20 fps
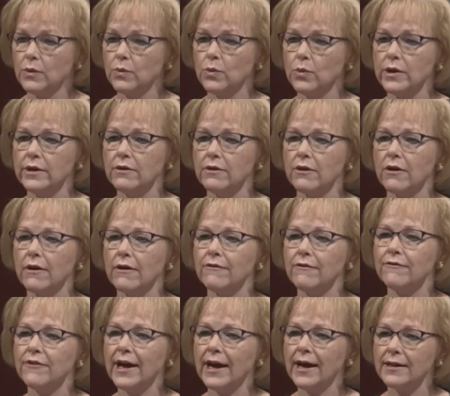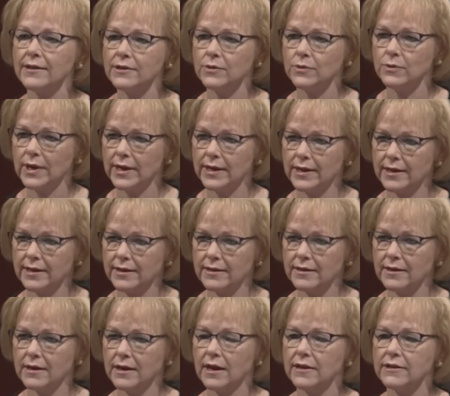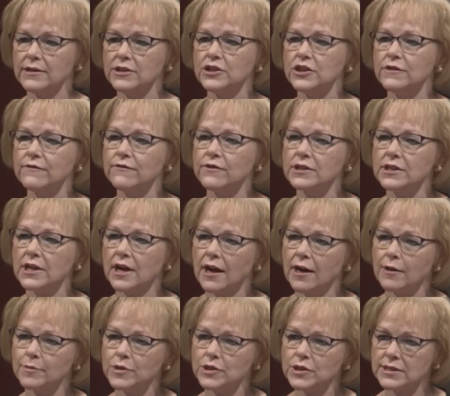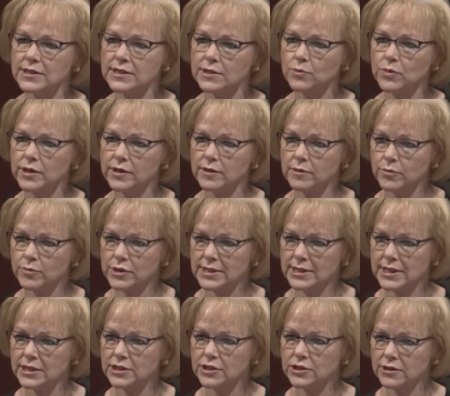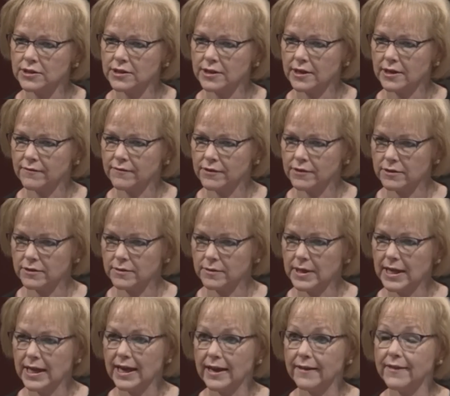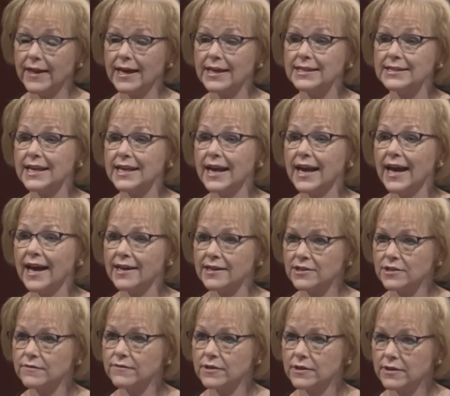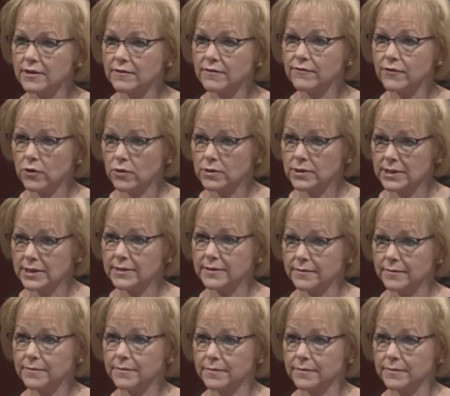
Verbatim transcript: We are evaluating different options that we can present to the governor, and that is actively unfolding.